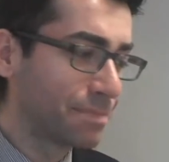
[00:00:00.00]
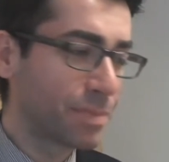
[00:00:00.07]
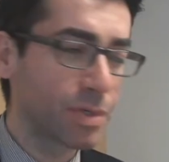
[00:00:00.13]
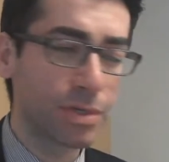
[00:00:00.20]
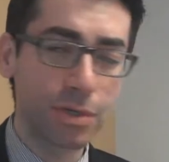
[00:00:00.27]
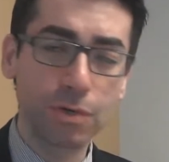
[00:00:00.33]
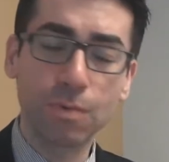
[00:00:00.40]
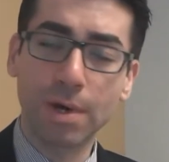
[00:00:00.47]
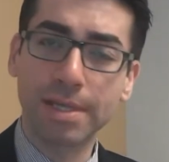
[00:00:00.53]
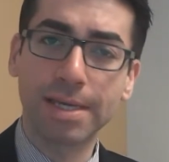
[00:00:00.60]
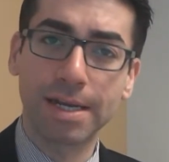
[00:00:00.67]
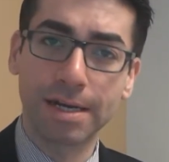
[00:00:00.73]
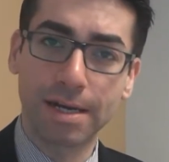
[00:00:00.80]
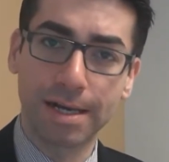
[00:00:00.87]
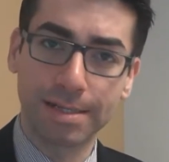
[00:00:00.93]
So you want to
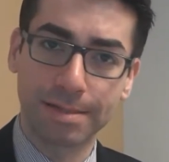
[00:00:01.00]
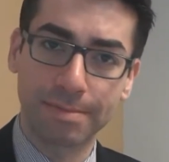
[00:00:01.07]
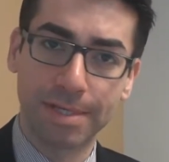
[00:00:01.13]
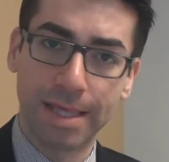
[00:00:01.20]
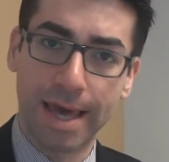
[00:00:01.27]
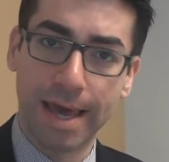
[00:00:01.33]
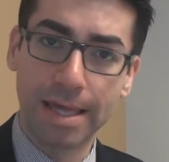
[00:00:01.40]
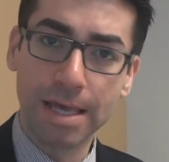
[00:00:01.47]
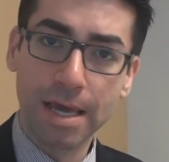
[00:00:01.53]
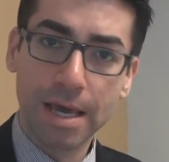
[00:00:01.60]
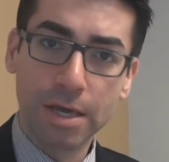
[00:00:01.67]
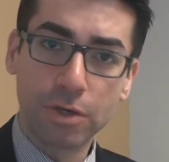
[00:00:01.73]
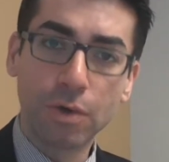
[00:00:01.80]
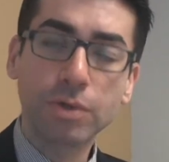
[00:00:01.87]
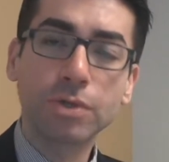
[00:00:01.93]
get accustomed to that.
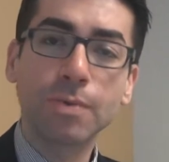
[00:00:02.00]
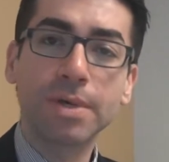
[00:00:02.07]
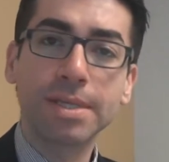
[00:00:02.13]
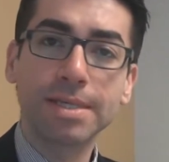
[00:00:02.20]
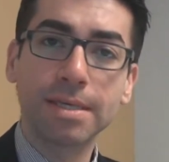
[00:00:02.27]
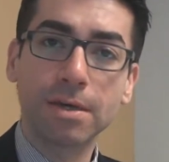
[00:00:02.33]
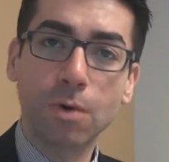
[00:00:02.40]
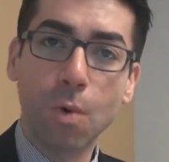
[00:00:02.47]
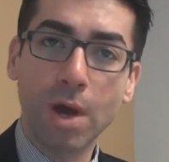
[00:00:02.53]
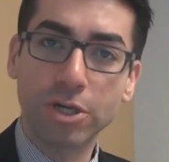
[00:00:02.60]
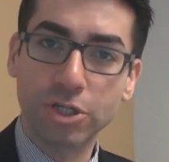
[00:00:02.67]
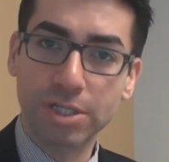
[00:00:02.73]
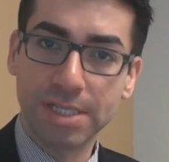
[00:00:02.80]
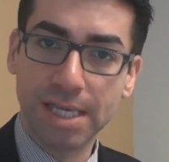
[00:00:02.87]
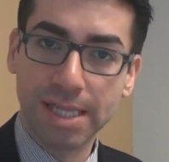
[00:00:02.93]
You also want to see the
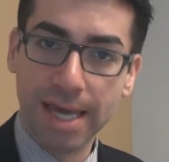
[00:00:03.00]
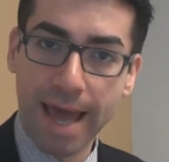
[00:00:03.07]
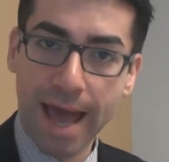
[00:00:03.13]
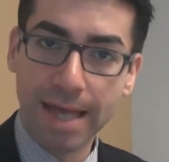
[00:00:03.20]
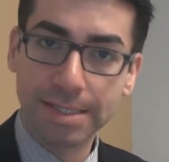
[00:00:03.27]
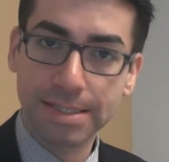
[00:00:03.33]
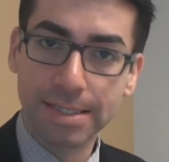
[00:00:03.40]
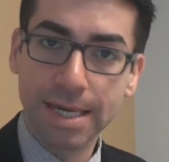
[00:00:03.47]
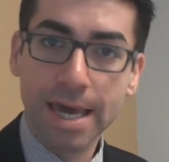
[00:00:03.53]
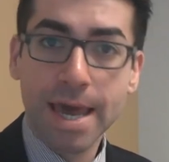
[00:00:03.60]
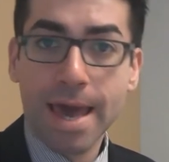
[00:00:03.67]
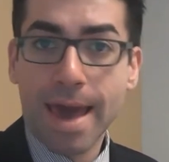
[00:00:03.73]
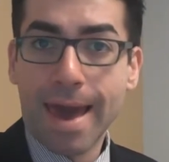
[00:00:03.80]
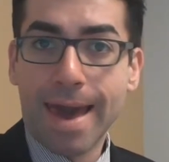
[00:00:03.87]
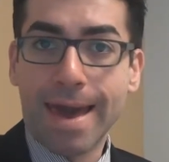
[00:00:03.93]
questions that they ask.
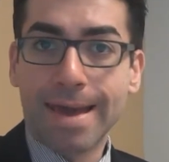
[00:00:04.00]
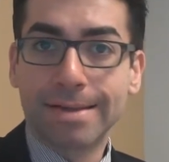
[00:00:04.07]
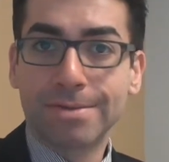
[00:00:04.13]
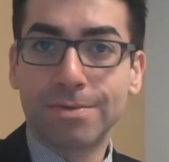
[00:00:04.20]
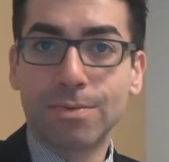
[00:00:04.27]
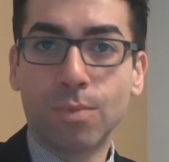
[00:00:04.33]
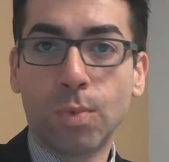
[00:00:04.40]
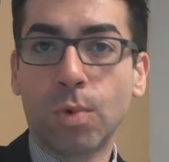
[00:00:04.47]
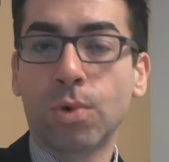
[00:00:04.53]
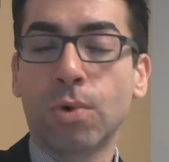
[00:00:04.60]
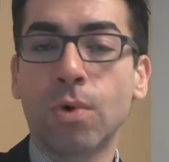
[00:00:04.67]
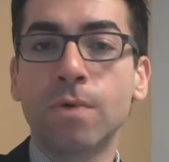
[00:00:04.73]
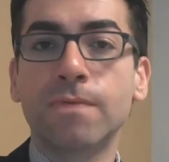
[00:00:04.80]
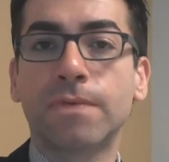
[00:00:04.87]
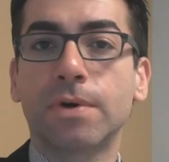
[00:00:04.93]
And
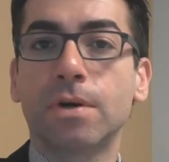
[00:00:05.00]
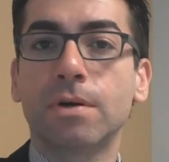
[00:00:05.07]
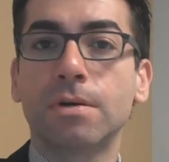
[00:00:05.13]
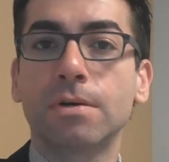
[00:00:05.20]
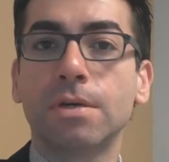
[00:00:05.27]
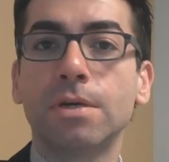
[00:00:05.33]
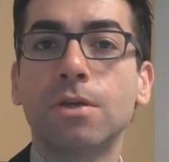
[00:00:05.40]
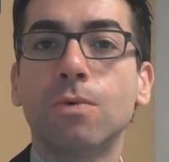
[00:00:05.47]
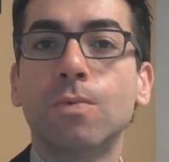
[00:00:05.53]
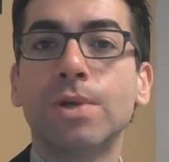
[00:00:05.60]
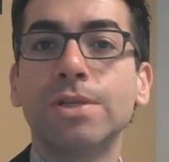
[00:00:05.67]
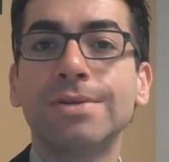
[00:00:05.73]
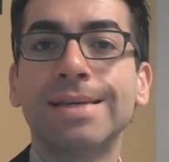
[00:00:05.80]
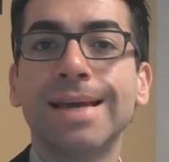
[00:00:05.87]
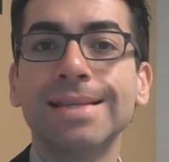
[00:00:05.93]
moreover,
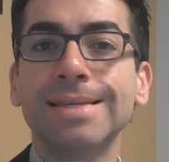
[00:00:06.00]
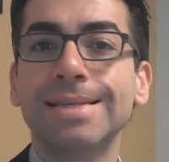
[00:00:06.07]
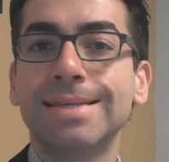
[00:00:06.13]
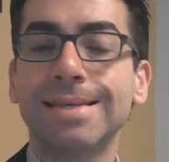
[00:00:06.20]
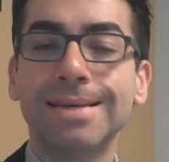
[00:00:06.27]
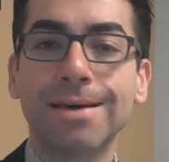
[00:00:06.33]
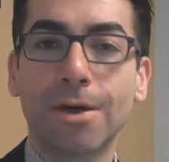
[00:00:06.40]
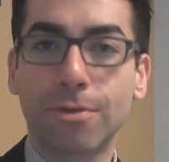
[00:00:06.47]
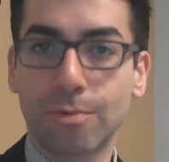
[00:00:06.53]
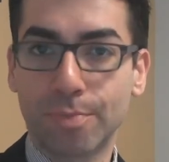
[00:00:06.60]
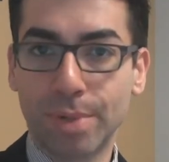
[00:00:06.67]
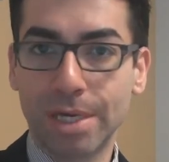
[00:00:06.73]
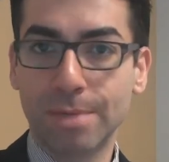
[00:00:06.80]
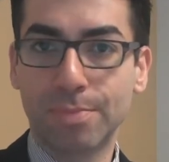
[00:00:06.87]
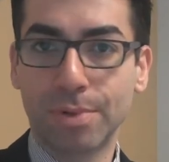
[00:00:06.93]
when you get to see other
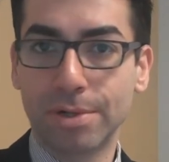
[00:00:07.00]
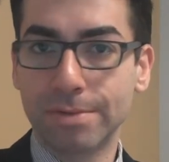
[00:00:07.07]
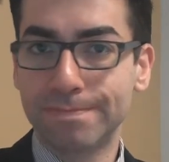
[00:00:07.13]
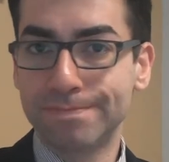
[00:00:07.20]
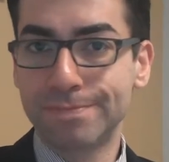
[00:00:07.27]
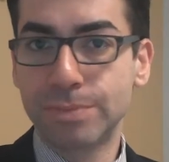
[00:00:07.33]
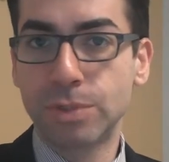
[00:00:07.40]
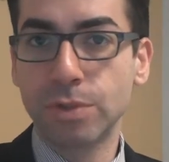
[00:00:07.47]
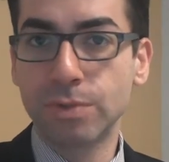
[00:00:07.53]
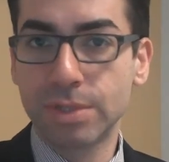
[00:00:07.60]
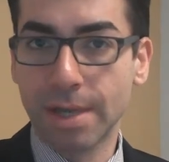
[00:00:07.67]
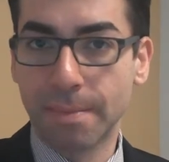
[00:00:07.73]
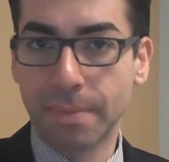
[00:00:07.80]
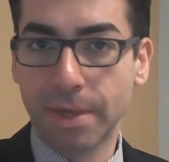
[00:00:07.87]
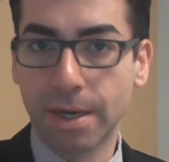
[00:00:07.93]
people do
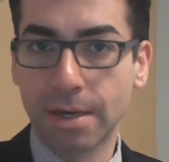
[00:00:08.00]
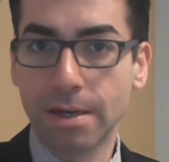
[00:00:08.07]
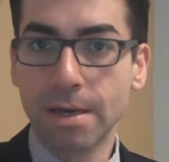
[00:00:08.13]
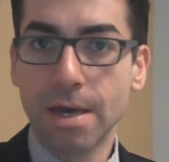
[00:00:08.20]
something,